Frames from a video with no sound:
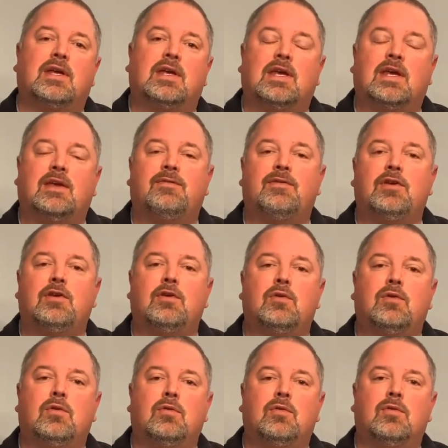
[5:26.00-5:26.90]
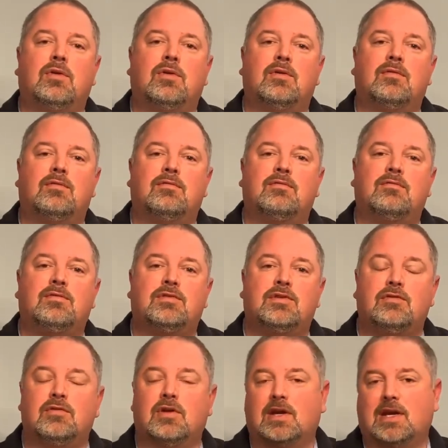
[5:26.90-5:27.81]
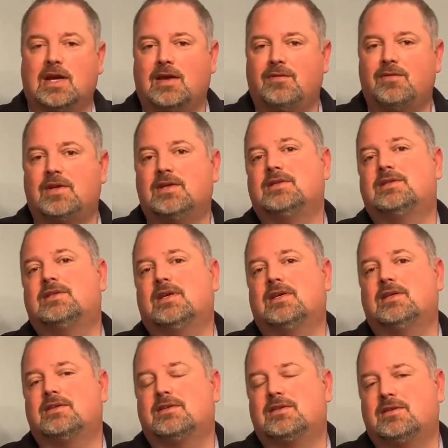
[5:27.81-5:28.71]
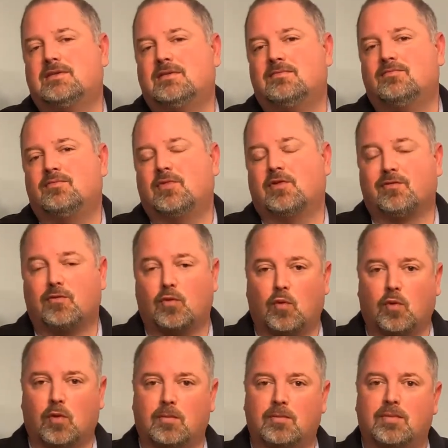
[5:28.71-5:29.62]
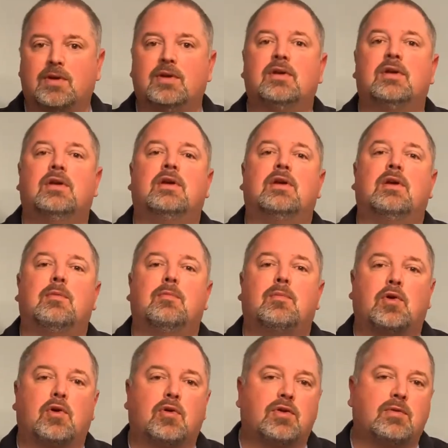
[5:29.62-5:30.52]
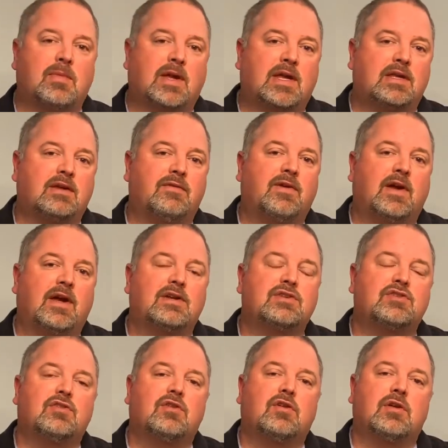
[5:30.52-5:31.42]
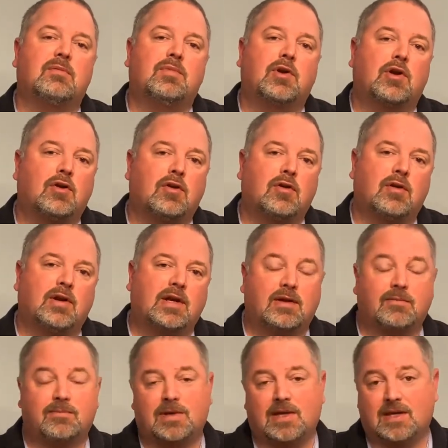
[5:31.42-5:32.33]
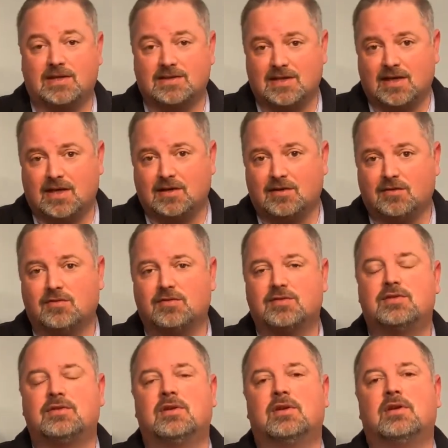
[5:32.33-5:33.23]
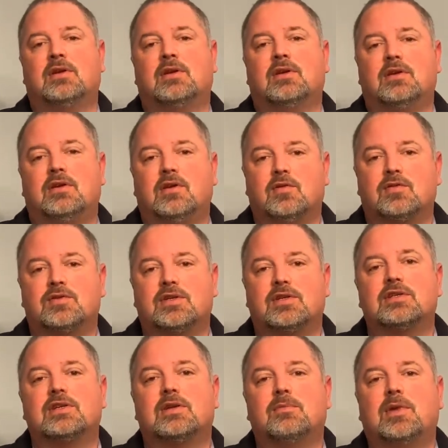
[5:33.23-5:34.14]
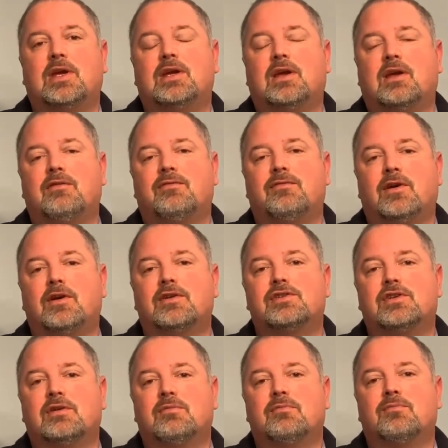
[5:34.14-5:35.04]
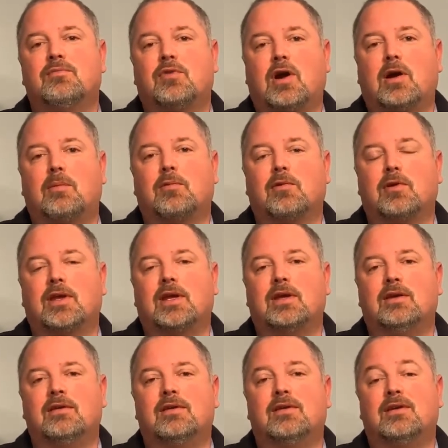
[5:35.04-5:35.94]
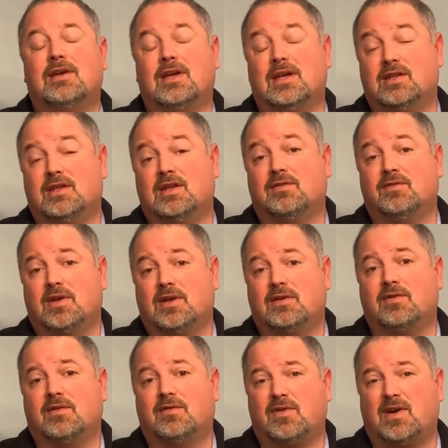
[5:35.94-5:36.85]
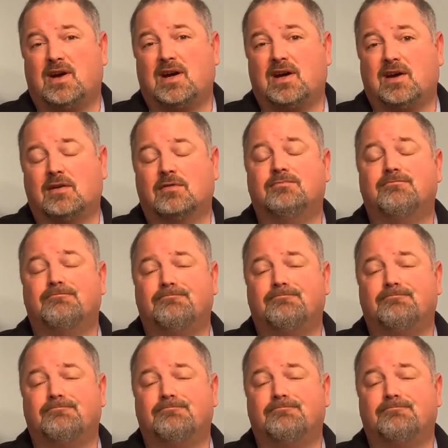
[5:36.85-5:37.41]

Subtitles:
If you do not have these tests performed per the manufacturer and per NFPA standards, your system may not function properly in the event of a fire.